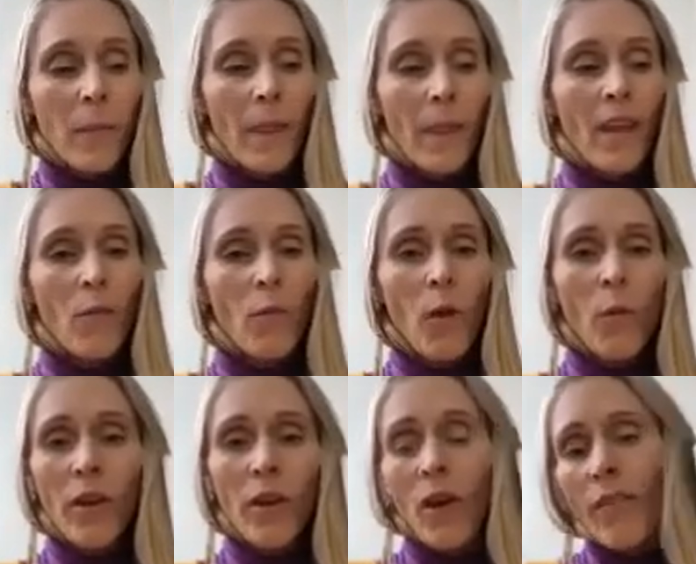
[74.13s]
what
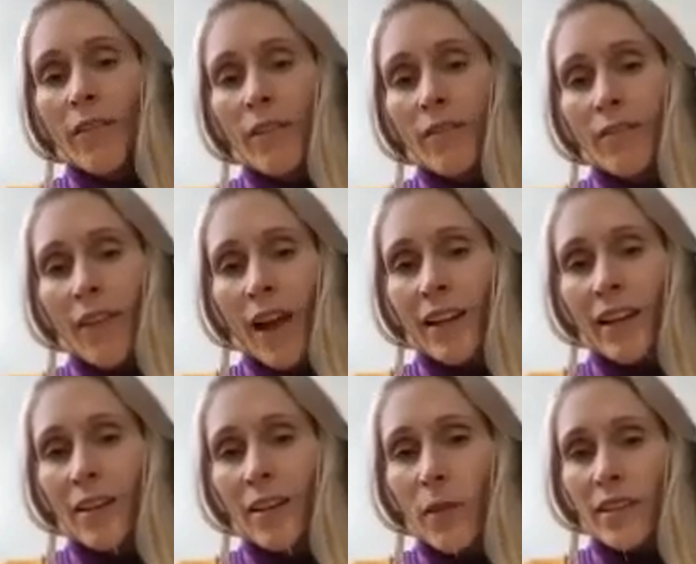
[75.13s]
we often find
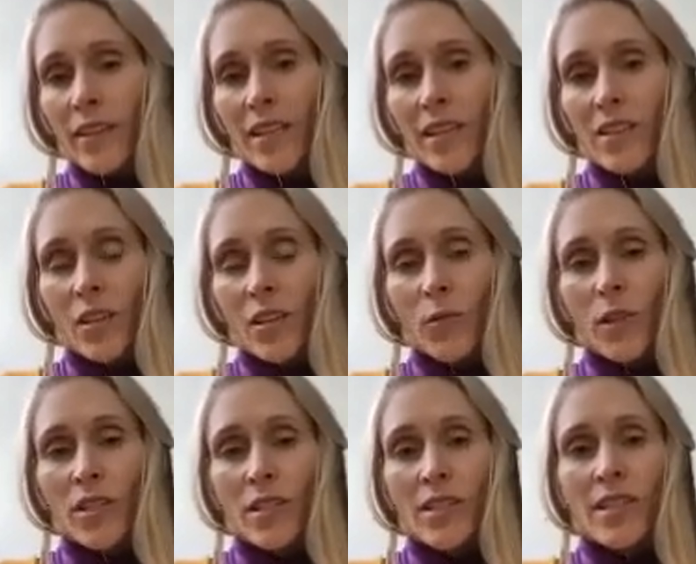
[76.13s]
in meditation,
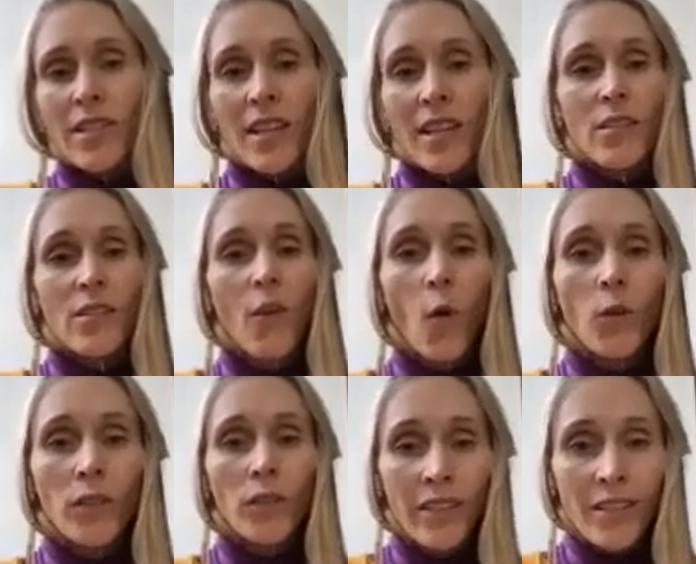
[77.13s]
which is a sense of
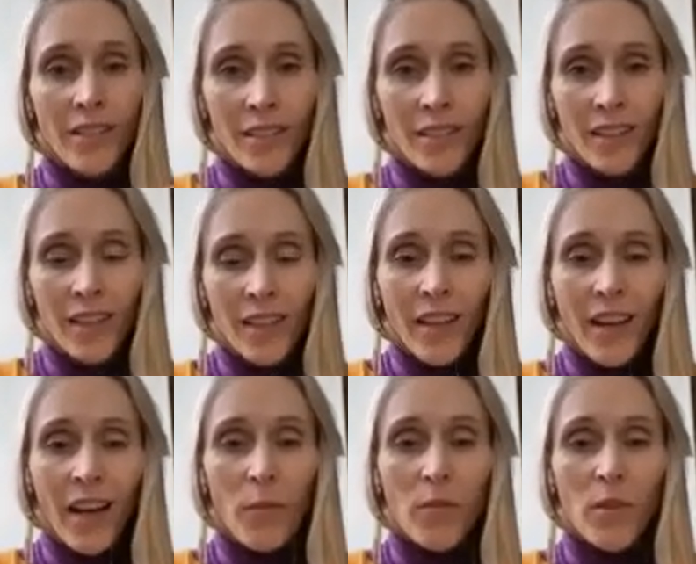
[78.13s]
wholeness.
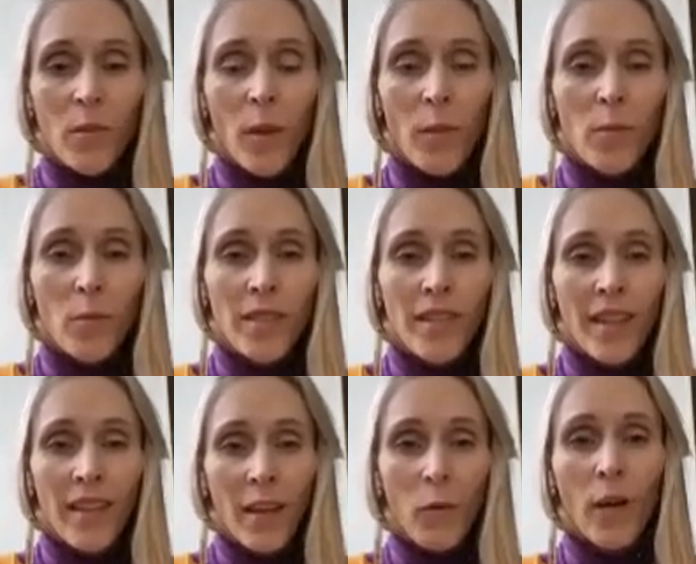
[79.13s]
Sometimes we say
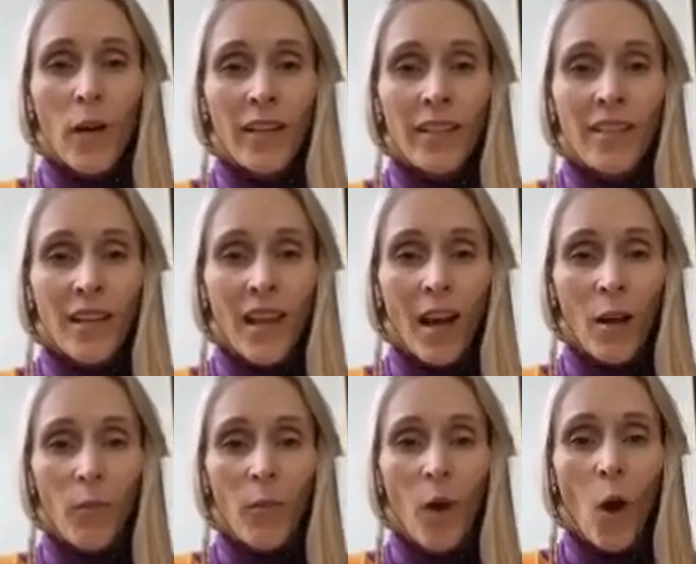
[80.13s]
they're wanting to
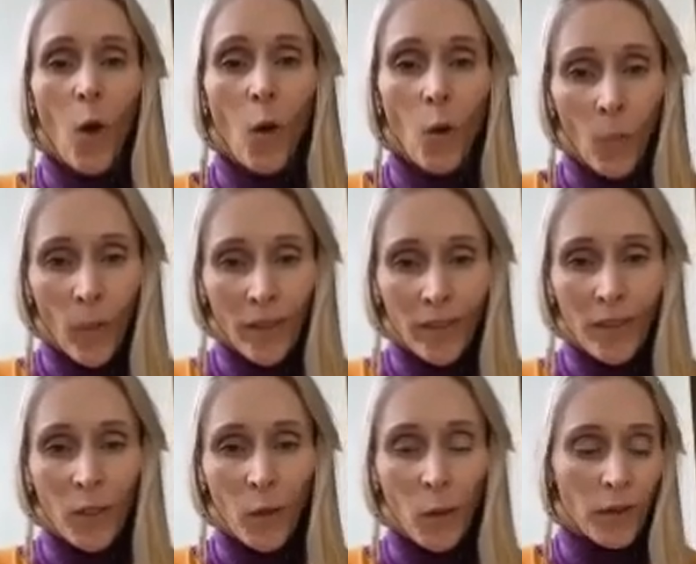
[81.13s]
come home
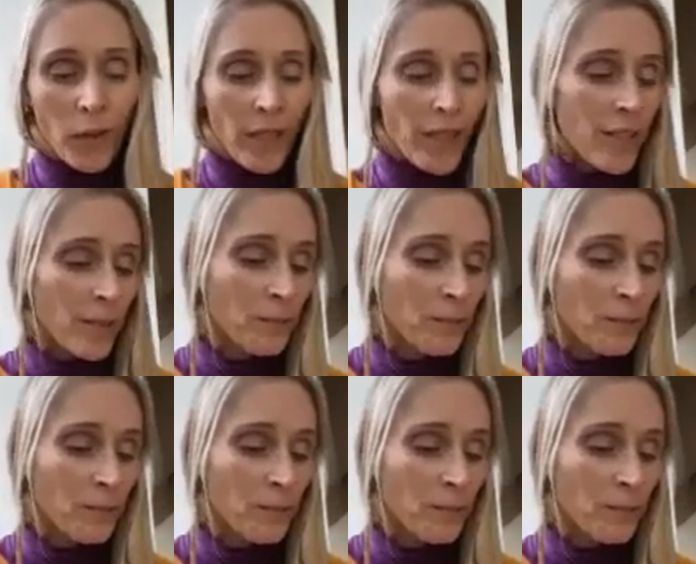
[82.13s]
to wholeness.